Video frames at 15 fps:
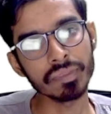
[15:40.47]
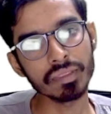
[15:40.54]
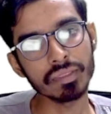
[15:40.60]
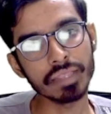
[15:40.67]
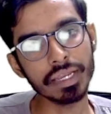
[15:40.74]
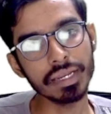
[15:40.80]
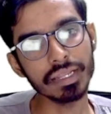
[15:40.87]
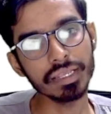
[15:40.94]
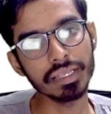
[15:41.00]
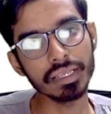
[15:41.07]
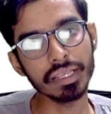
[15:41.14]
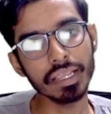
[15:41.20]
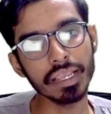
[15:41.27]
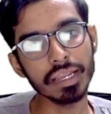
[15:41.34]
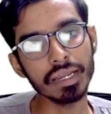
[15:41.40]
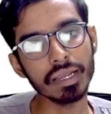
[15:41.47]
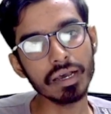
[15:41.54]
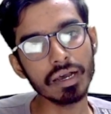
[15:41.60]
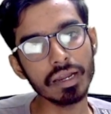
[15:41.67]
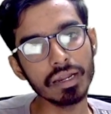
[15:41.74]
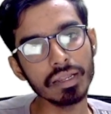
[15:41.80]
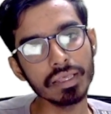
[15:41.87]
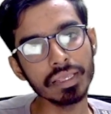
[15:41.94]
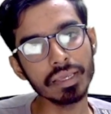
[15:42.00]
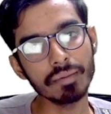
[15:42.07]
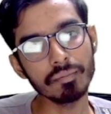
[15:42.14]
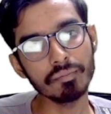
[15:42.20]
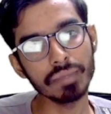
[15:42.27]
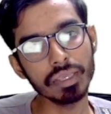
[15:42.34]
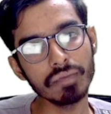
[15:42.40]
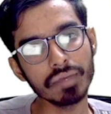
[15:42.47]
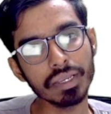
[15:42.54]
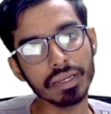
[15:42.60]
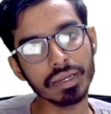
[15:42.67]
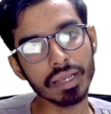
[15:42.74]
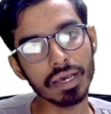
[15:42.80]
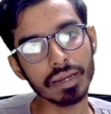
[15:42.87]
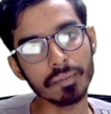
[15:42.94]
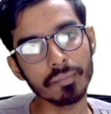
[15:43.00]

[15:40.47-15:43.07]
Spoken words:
that A dot MB vector,